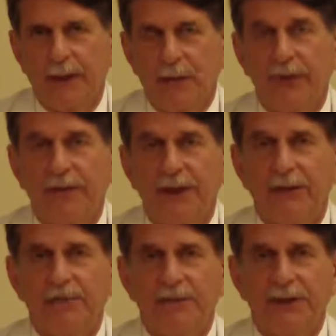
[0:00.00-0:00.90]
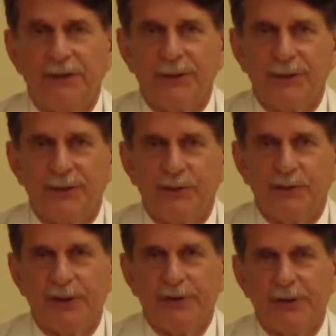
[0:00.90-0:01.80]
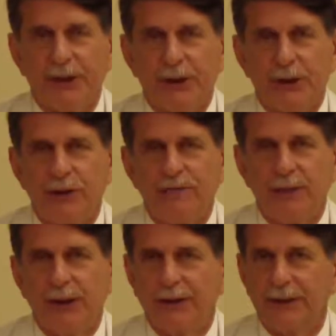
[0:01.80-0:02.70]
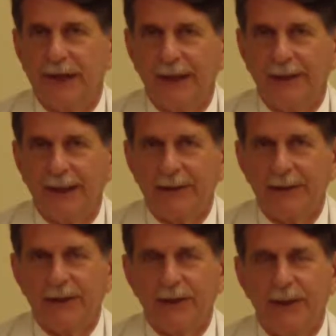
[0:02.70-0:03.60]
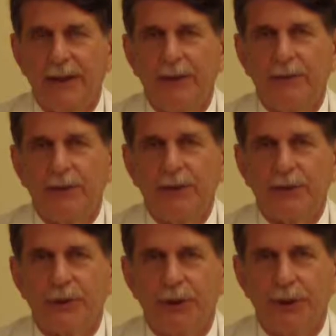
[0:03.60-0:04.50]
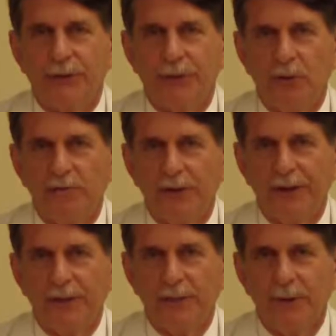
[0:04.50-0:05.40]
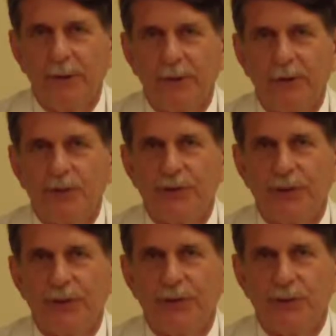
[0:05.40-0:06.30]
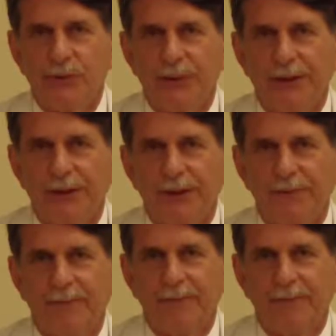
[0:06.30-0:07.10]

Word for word: I want to thank you for listening to this presentation. If you'd like to contact us, please call the toll-free number you see on your screen.